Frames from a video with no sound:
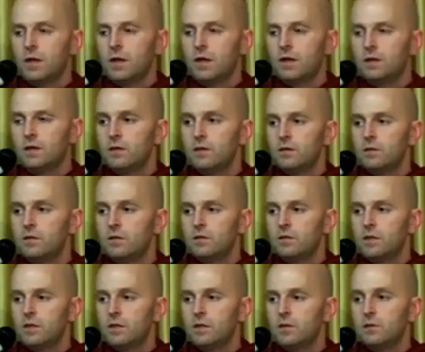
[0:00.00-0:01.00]
and
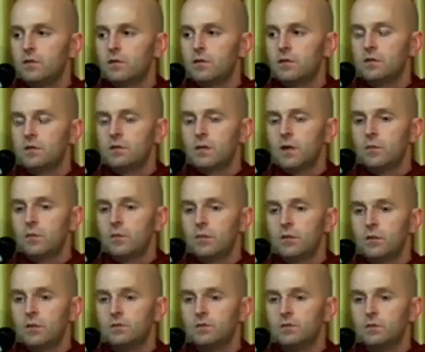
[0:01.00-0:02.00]
he was a disciple
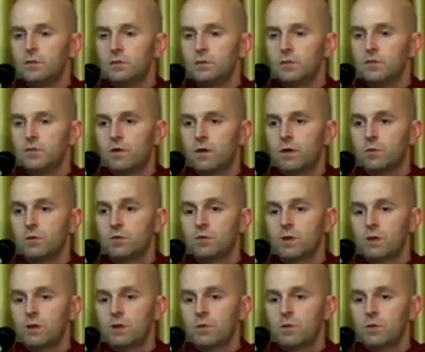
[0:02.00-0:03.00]
of the Venerable
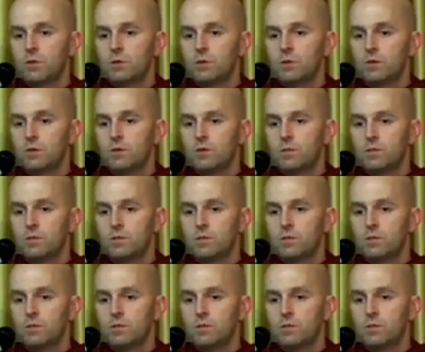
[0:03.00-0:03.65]
Sariputta.